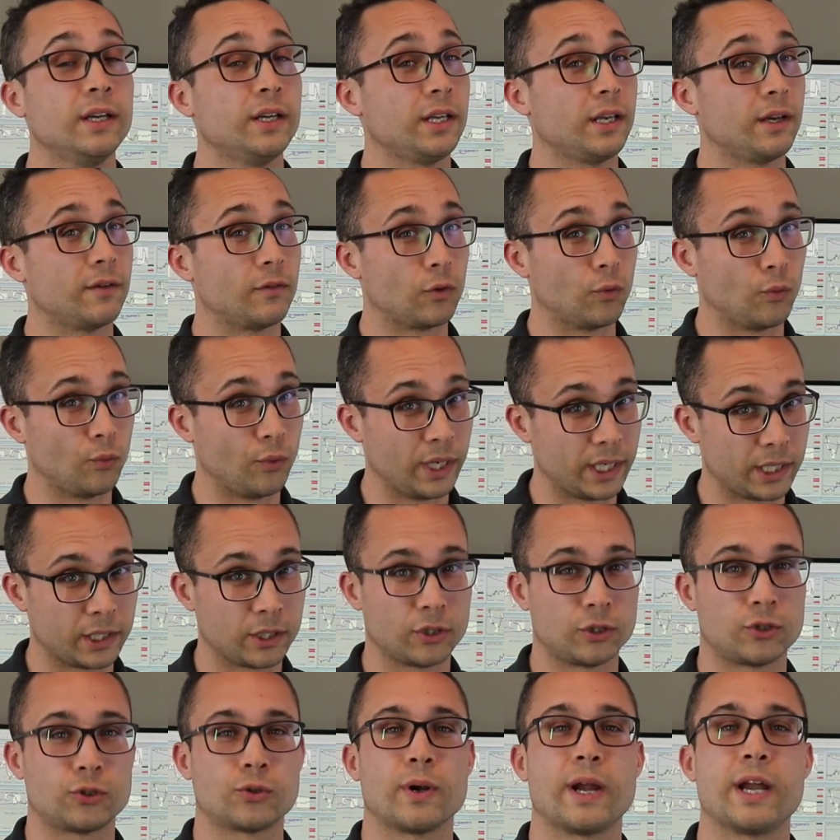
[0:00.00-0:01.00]
you have a
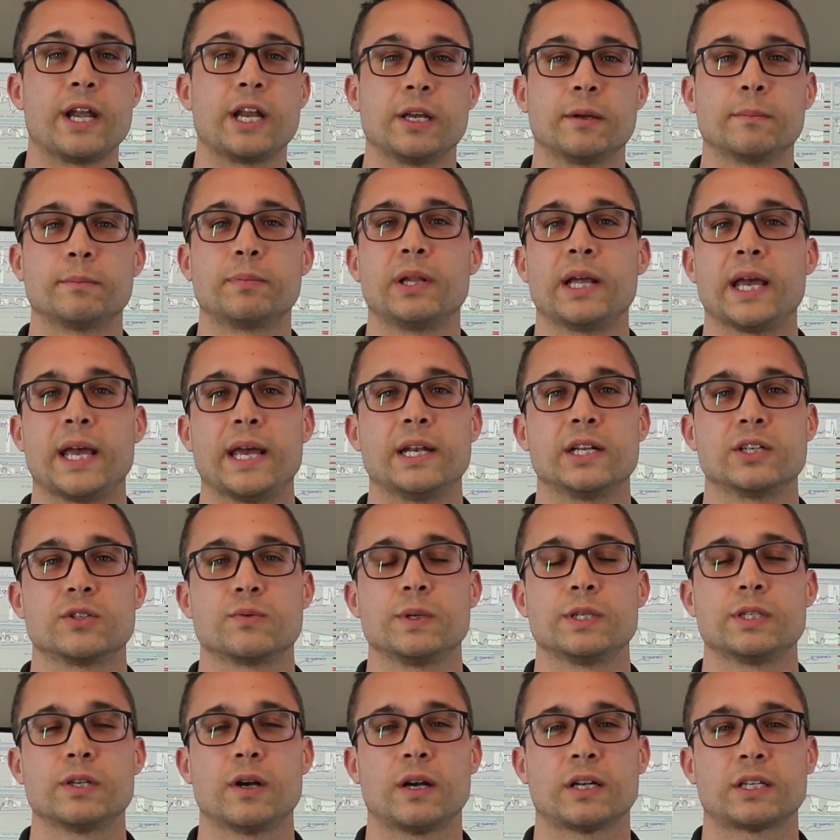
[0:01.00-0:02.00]
written trading plan as
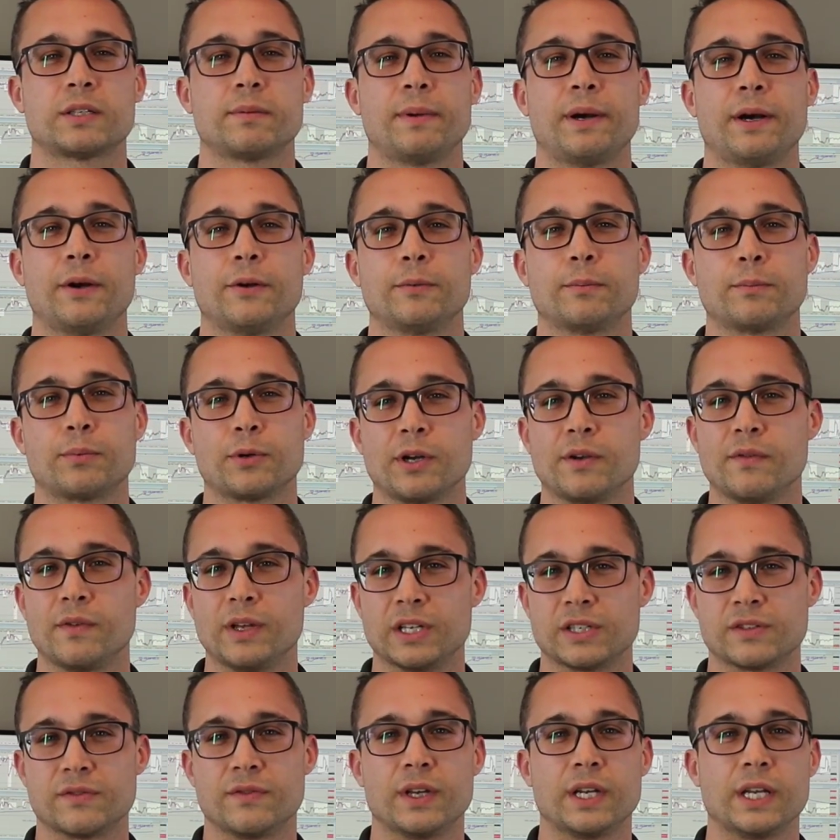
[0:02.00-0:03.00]
we talked about in
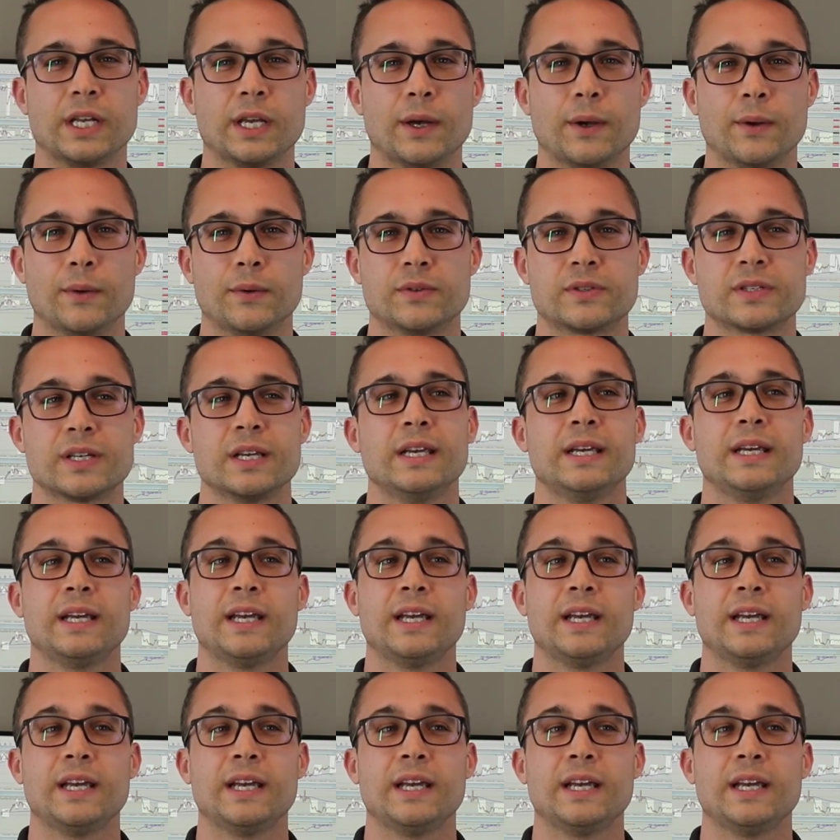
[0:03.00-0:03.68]
previous videos,